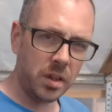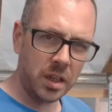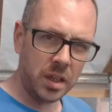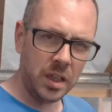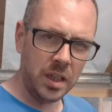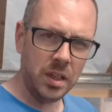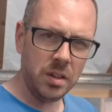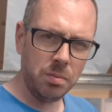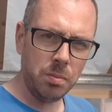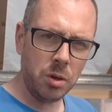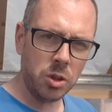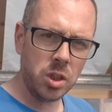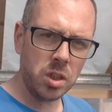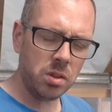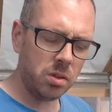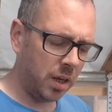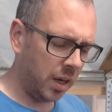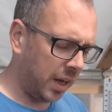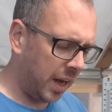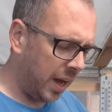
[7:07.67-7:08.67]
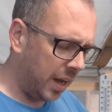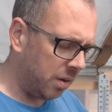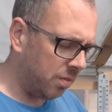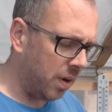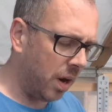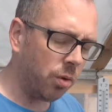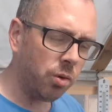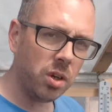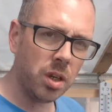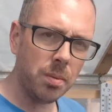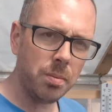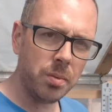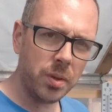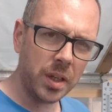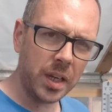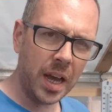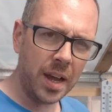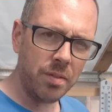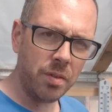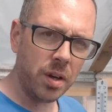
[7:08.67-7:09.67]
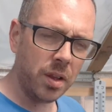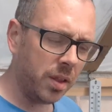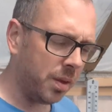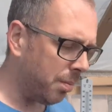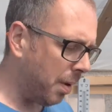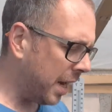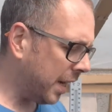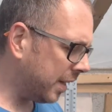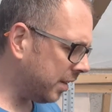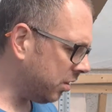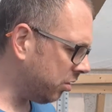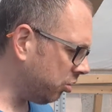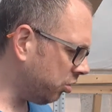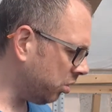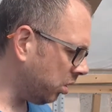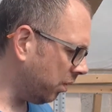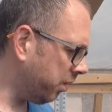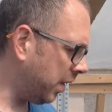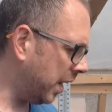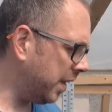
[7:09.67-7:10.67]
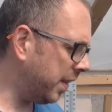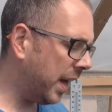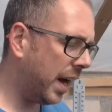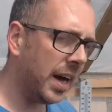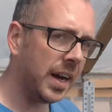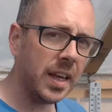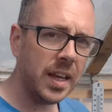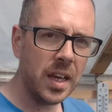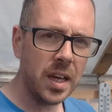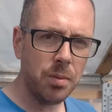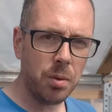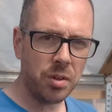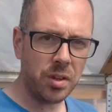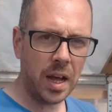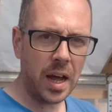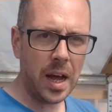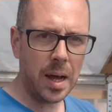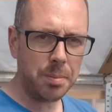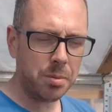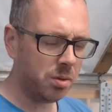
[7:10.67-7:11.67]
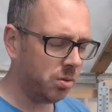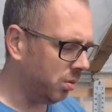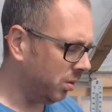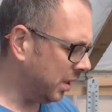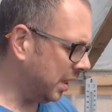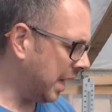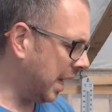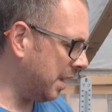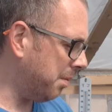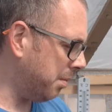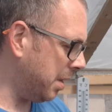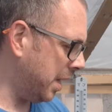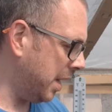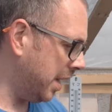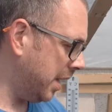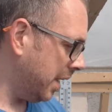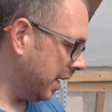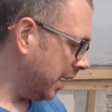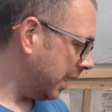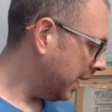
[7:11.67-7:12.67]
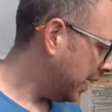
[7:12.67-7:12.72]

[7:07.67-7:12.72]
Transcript: Clean as much as I can around them to get rid of the maggots and stuff like that. It was an absolute nightmare.